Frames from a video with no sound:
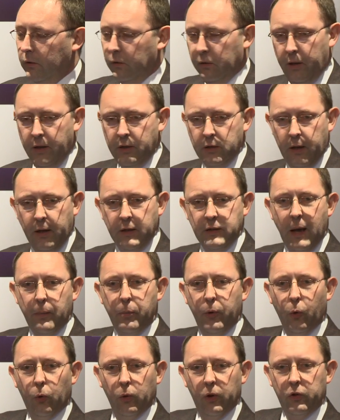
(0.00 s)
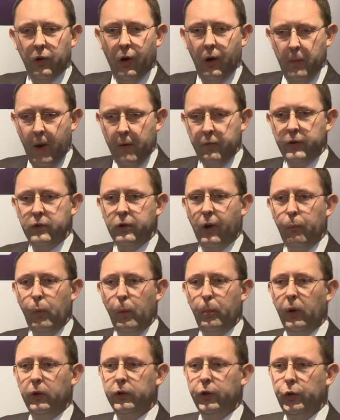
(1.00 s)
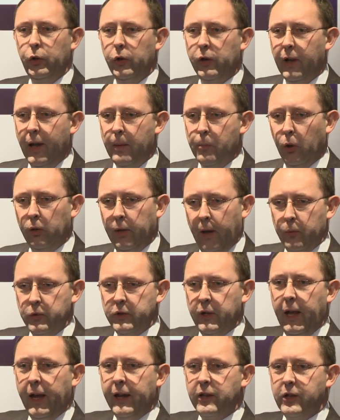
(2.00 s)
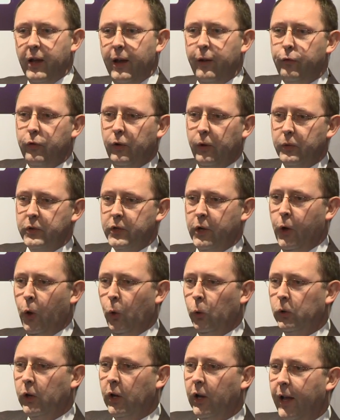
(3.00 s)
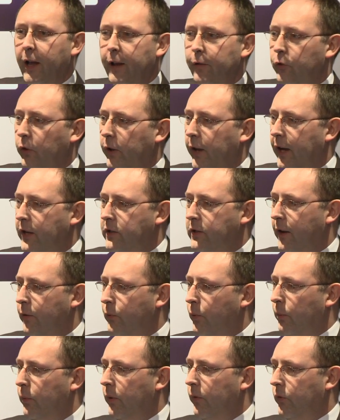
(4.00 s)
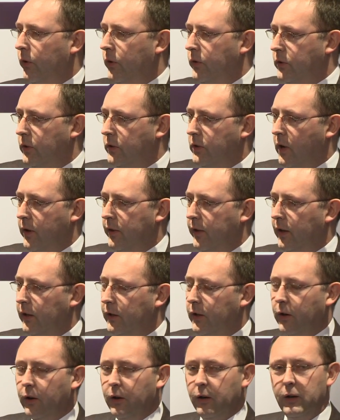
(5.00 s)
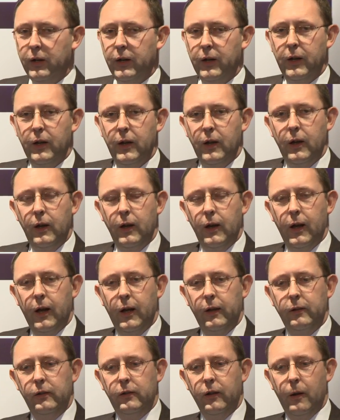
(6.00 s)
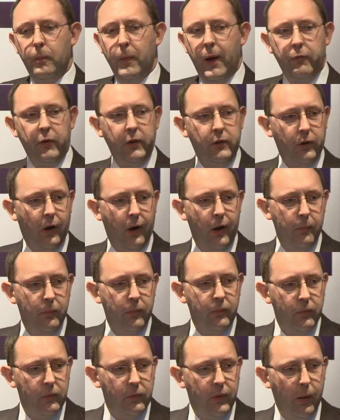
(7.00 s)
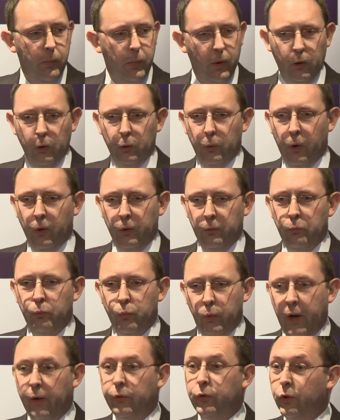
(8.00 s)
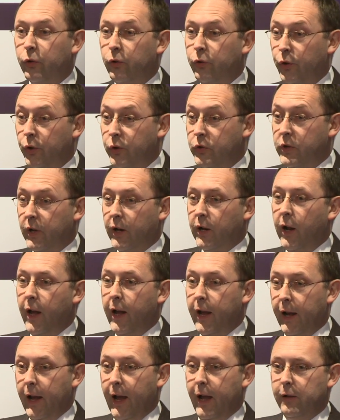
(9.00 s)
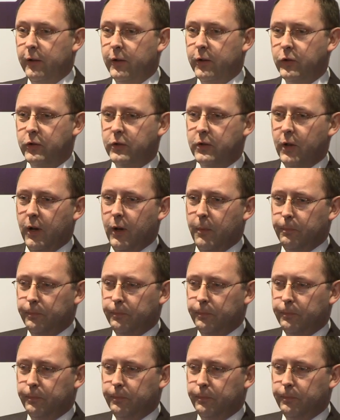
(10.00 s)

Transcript: these things happen all the time. Every time we build a new clay model, that was an XF, and it was an old clay for the XF when we first designed that car. And every time they build one, we have to use the clay again, because